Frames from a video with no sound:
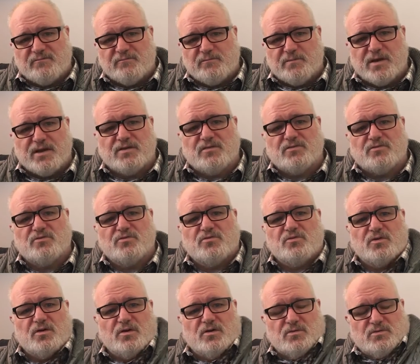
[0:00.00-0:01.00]
been
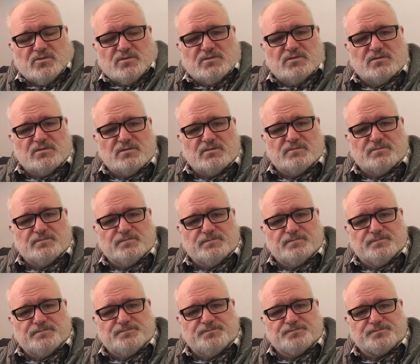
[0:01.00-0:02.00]
through those.
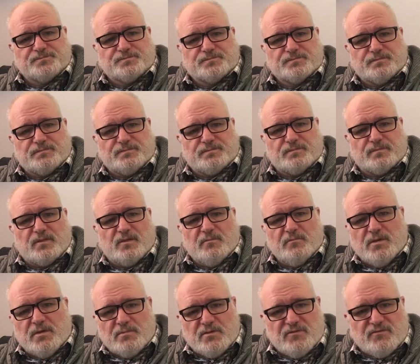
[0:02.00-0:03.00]

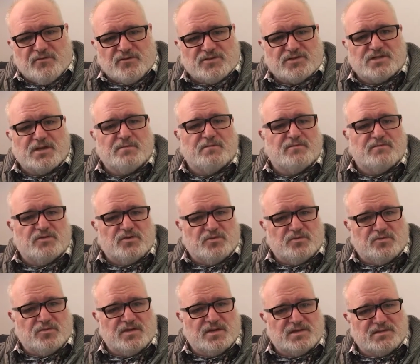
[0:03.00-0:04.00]
Maybe for some of
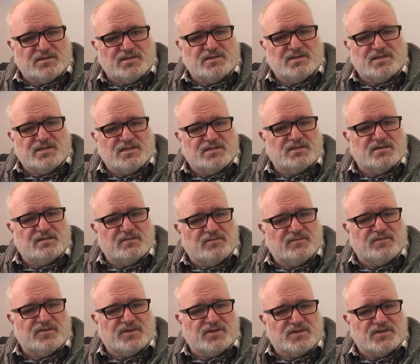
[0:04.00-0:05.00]
you, this
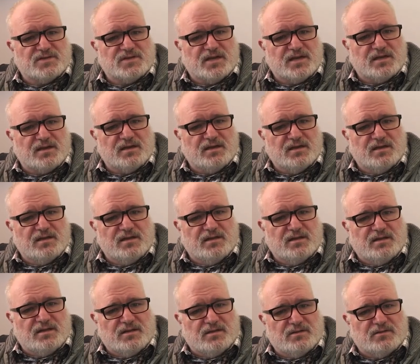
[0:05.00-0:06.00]
season feels like
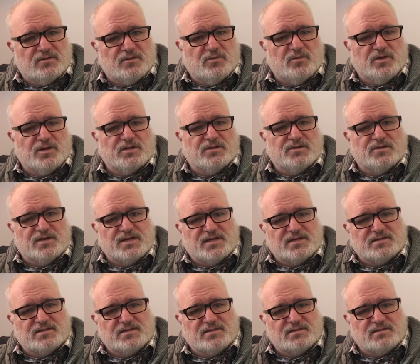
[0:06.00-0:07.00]
the
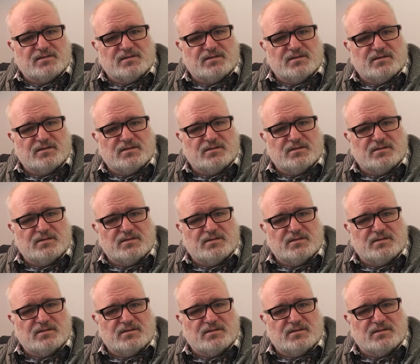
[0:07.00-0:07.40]
wilderness.